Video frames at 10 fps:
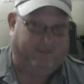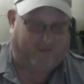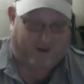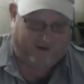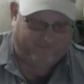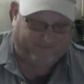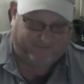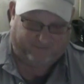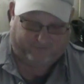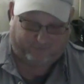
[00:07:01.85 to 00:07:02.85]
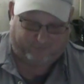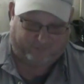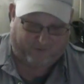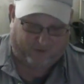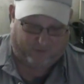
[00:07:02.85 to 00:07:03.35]
dive into
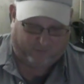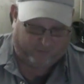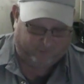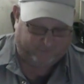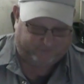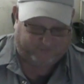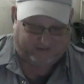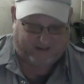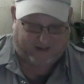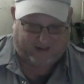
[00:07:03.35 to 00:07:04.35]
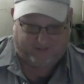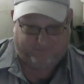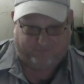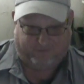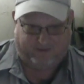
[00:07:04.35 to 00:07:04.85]
firearms and that, I'm
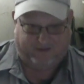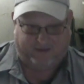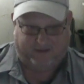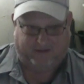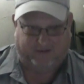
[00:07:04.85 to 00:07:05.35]
finding